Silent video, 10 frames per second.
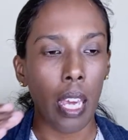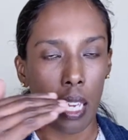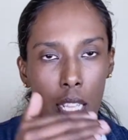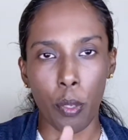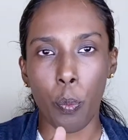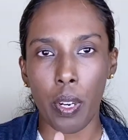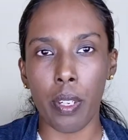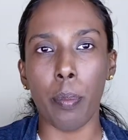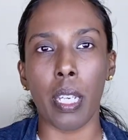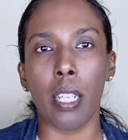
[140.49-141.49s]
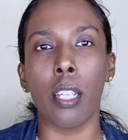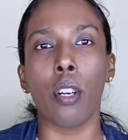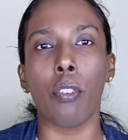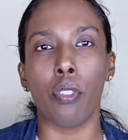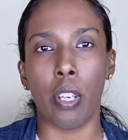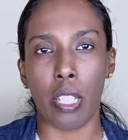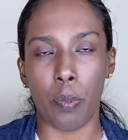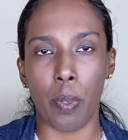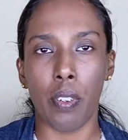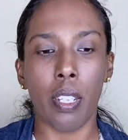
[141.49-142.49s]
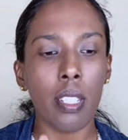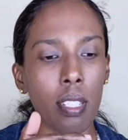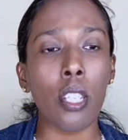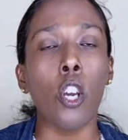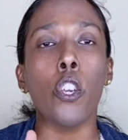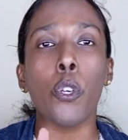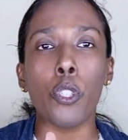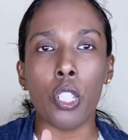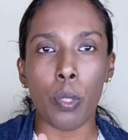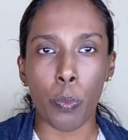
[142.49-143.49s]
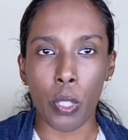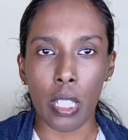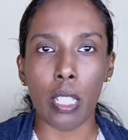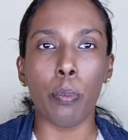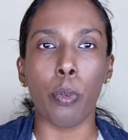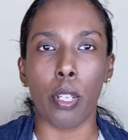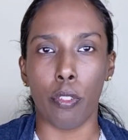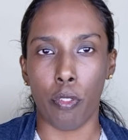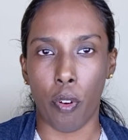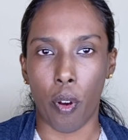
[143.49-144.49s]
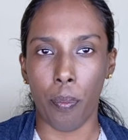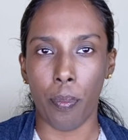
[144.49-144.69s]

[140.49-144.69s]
in the very beginning of your experience. You just put it in point form.